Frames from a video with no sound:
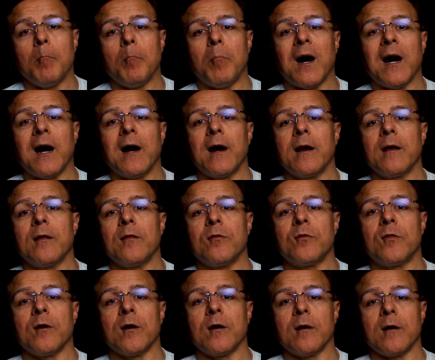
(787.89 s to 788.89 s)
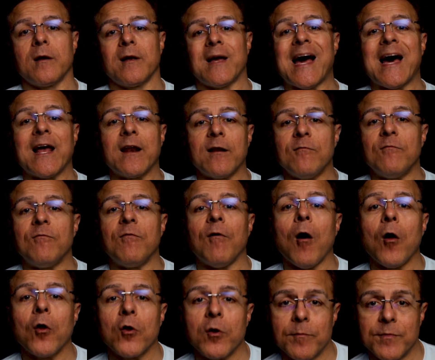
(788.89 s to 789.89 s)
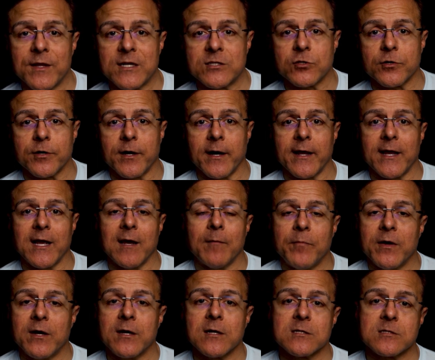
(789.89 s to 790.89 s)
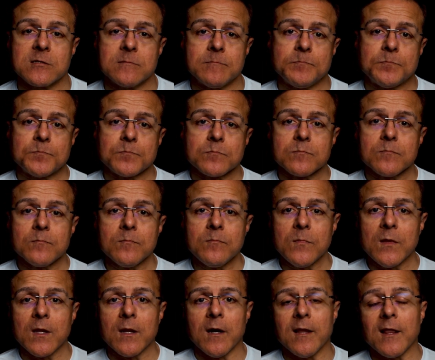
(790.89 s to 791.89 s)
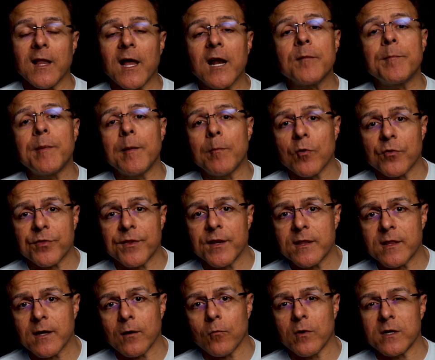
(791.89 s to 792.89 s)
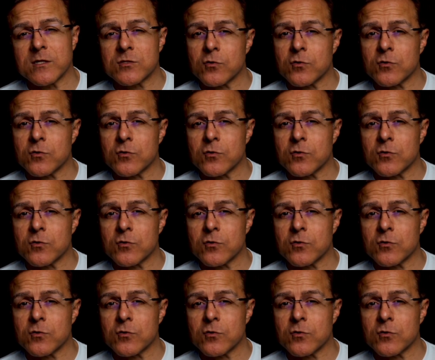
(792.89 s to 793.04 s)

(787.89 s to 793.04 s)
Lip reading: by the added volume that you're going to get, because a lot of people think that way.